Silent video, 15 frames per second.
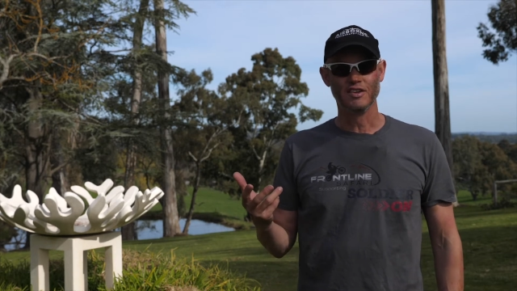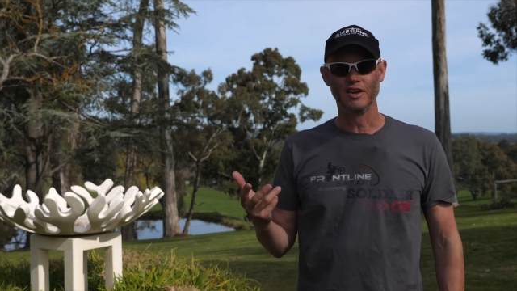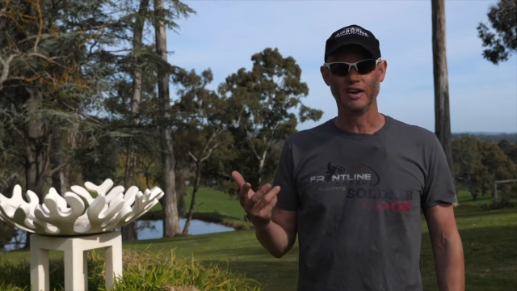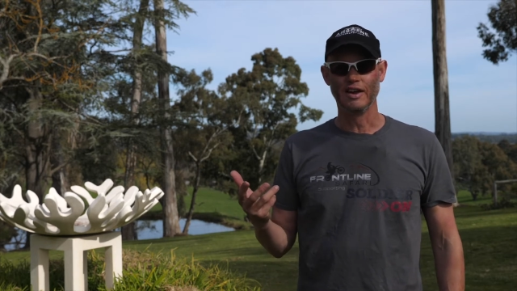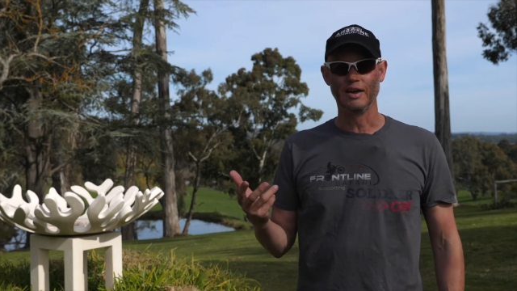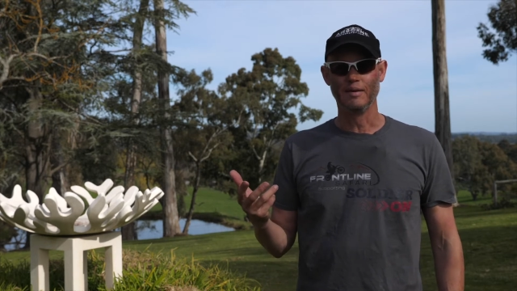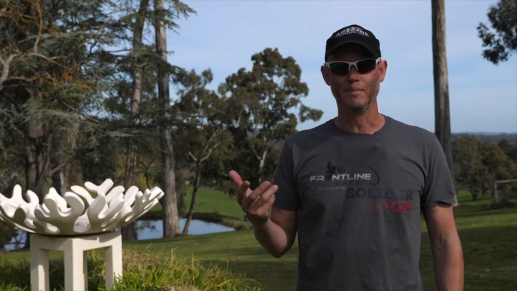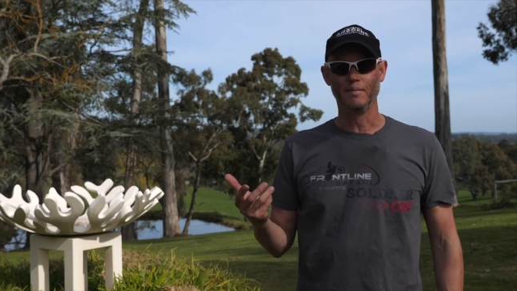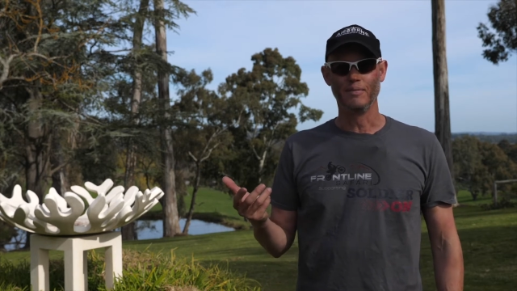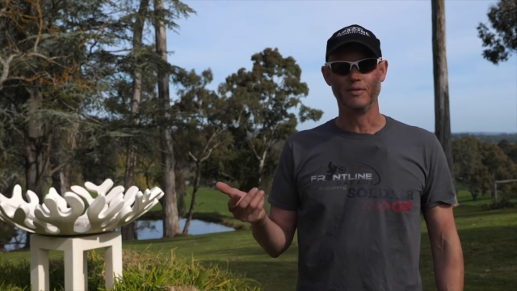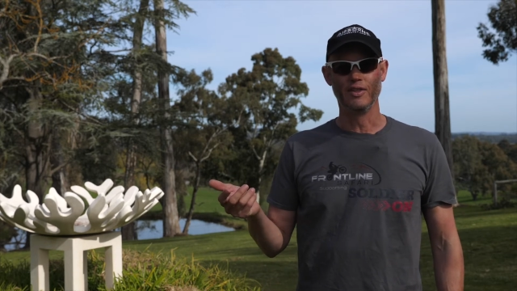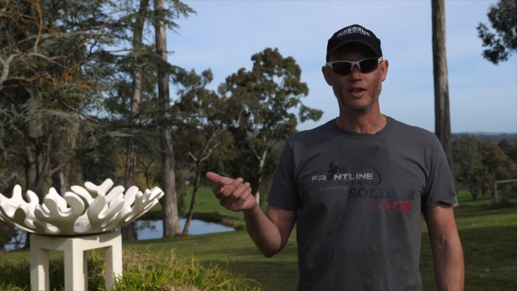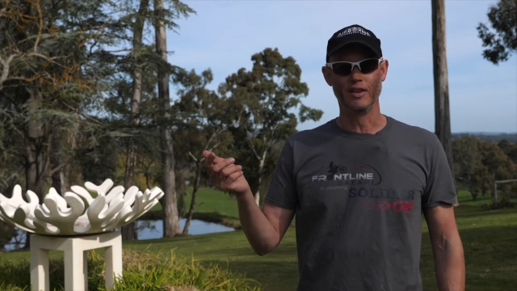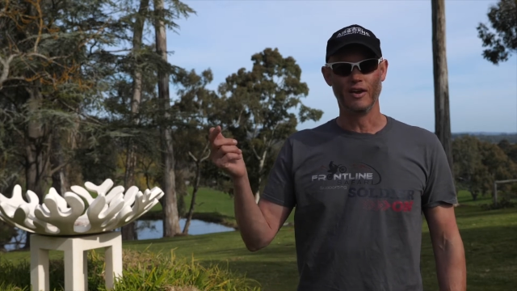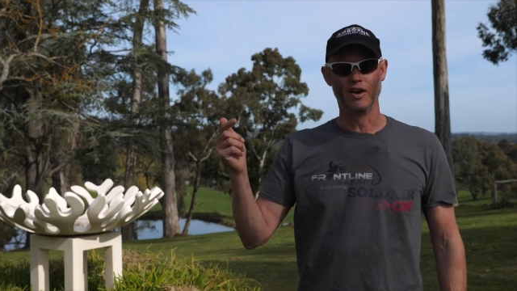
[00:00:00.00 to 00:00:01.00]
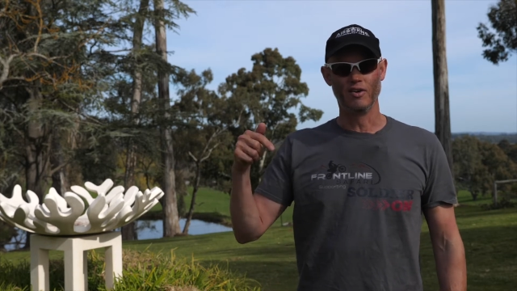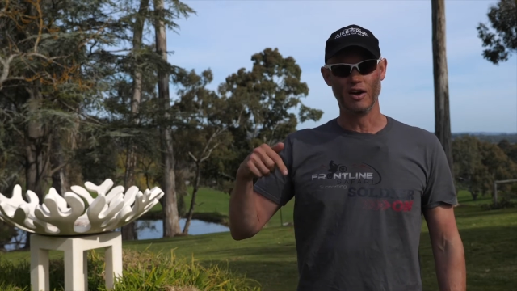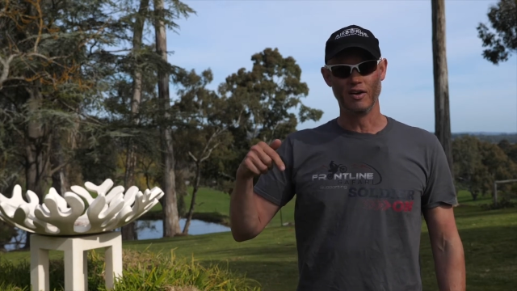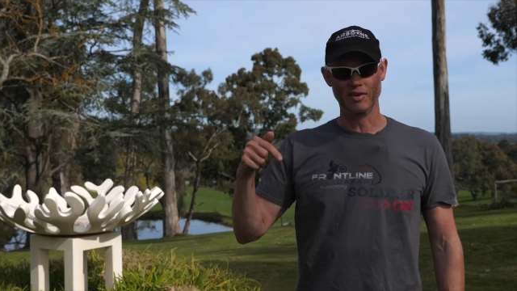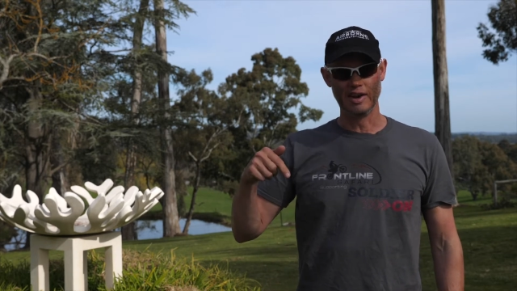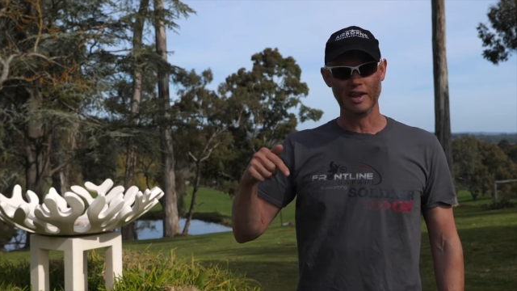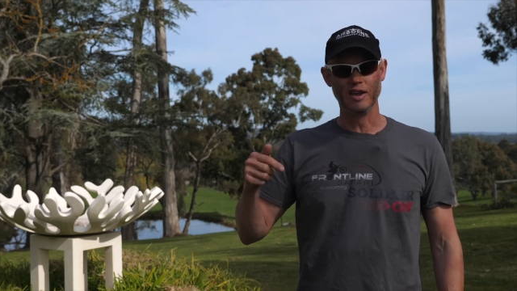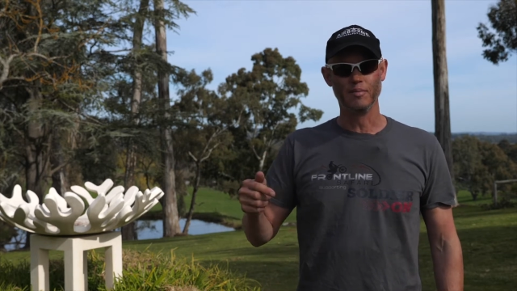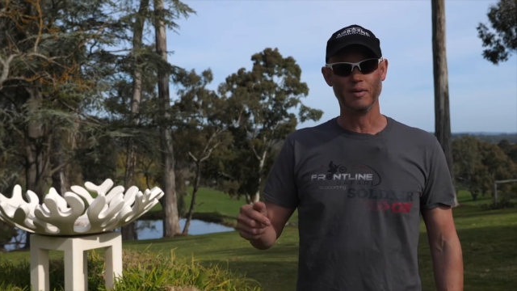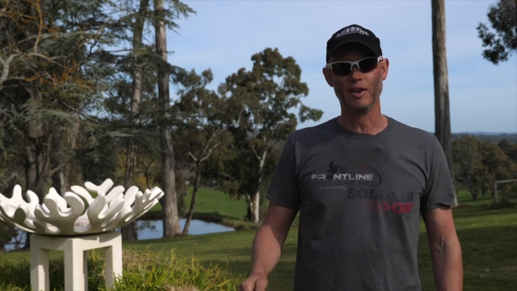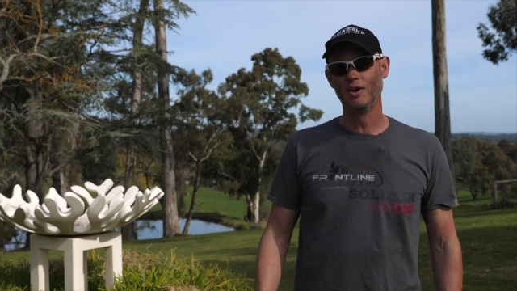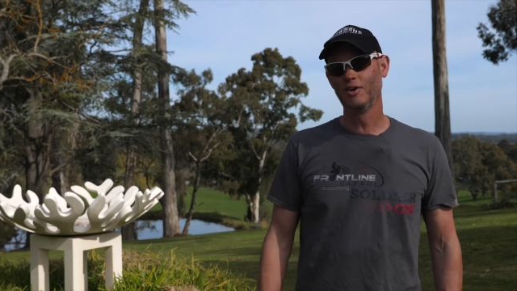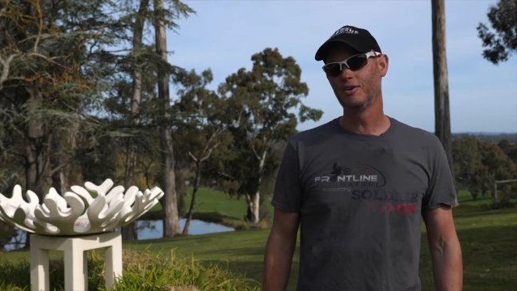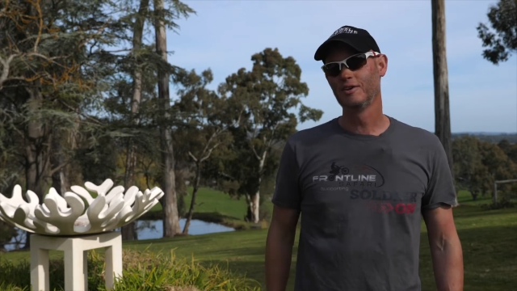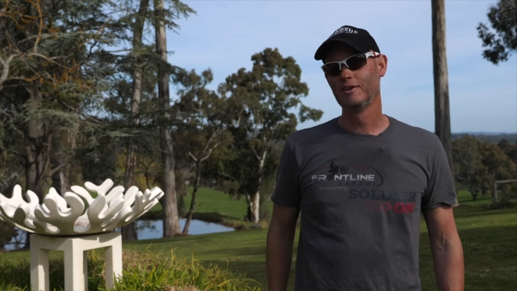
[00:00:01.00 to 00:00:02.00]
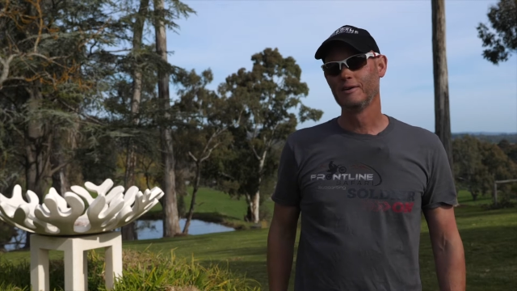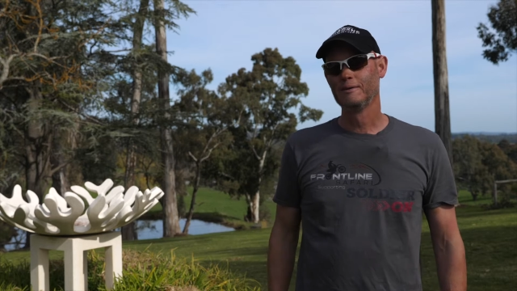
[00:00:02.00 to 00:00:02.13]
I'll have a link below